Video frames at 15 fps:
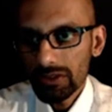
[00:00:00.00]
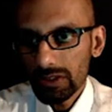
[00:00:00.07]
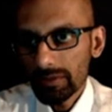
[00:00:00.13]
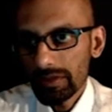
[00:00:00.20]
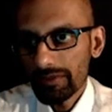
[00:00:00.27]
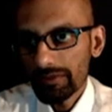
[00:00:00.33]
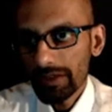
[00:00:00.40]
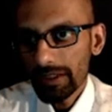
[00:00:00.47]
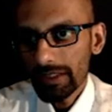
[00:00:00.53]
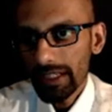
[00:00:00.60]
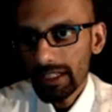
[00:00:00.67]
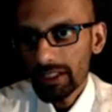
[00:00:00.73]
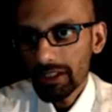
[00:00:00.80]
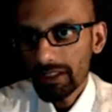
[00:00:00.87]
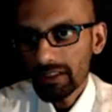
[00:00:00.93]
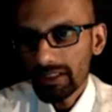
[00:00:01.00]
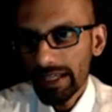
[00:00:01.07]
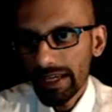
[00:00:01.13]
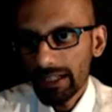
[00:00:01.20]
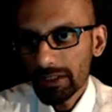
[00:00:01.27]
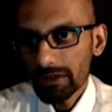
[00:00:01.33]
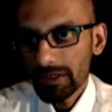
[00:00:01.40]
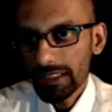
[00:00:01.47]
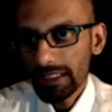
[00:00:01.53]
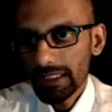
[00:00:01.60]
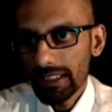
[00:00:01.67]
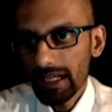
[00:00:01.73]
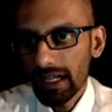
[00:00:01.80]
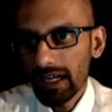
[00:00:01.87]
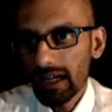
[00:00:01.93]
a little bit of variation. It's
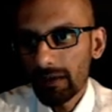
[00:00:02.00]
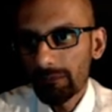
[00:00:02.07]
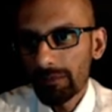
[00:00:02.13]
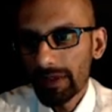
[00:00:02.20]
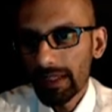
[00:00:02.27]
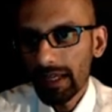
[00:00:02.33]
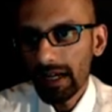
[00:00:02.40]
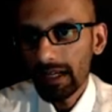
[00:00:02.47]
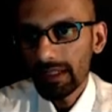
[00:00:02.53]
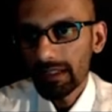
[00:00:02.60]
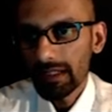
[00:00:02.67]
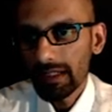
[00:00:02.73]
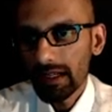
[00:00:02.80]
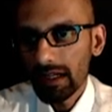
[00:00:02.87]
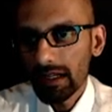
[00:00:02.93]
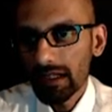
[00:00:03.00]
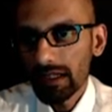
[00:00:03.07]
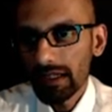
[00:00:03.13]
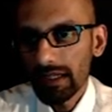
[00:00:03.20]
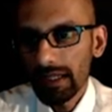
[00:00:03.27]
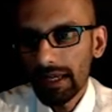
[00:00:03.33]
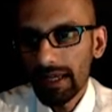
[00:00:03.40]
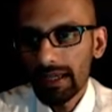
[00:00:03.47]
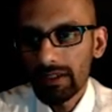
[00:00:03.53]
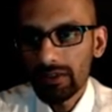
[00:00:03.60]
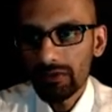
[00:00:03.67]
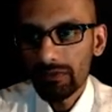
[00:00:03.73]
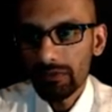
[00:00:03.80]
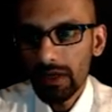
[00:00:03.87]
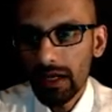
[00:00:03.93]
actually not
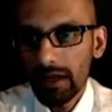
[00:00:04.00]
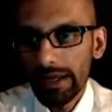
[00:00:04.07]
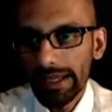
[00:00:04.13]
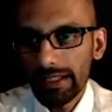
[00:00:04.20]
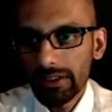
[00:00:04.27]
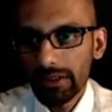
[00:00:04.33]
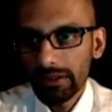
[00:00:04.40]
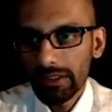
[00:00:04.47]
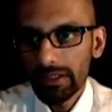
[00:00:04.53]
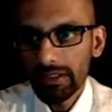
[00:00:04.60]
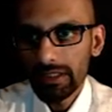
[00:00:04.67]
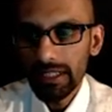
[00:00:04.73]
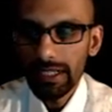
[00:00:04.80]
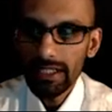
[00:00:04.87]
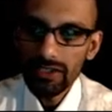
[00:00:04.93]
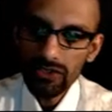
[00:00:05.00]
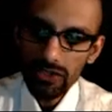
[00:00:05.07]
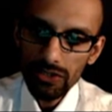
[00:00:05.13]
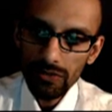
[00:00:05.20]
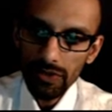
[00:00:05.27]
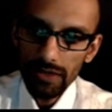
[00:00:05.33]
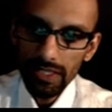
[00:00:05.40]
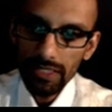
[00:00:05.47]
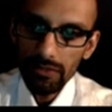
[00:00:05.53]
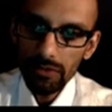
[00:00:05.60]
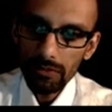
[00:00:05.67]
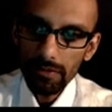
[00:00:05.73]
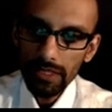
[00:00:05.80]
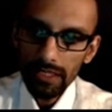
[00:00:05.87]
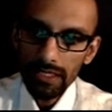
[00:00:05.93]
as anterior as you would think it
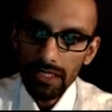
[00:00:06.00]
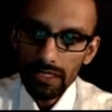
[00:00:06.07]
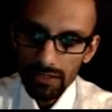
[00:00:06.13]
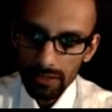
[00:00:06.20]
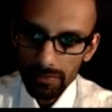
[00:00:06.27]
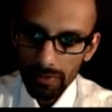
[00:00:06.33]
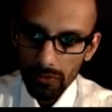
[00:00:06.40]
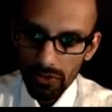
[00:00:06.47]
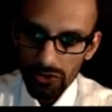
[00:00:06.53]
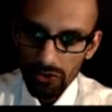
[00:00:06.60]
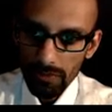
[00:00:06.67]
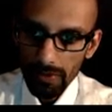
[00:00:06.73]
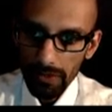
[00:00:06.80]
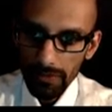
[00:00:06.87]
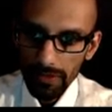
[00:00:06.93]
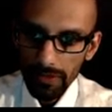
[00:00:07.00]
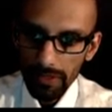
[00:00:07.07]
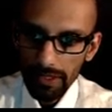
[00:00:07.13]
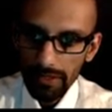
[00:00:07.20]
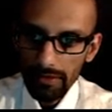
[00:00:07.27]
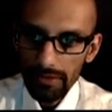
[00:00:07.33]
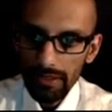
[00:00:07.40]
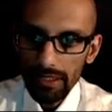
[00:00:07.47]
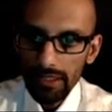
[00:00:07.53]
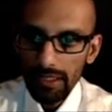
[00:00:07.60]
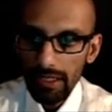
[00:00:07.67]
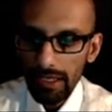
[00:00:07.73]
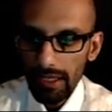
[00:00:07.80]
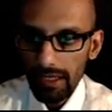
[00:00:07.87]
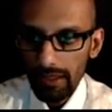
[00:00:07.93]
would be. It's a little bit more superior here.
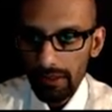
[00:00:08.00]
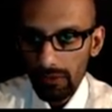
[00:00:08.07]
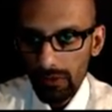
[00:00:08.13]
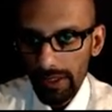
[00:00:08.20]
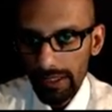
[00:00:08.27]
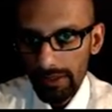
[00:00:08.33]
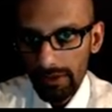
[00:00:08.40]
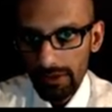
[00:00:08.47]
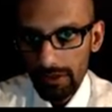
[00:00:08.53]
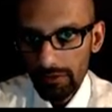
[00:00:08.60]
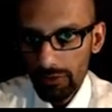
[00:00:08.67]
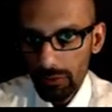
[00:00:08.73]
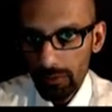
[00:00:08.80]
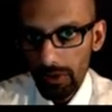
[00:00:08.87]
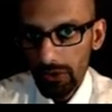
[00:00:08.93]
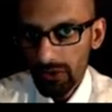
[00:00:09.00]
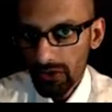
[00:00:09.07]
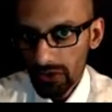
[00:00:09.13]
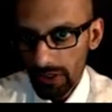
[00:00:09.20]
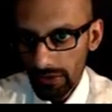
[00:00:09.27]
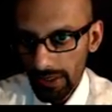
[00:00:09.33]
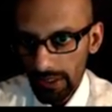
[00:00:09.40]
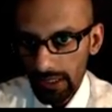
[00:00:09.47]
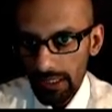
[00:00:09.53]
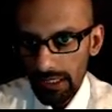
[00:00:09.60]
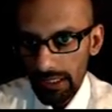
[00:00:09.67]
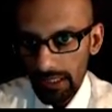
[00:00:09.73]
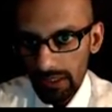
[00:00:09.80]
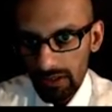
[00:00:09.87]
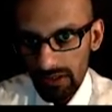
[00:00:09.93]
And the radial nerve is posterior.
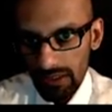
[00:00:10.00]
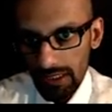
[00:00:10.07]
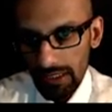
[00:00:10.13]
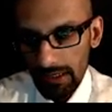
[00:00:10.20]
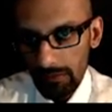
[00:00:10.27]
Here's the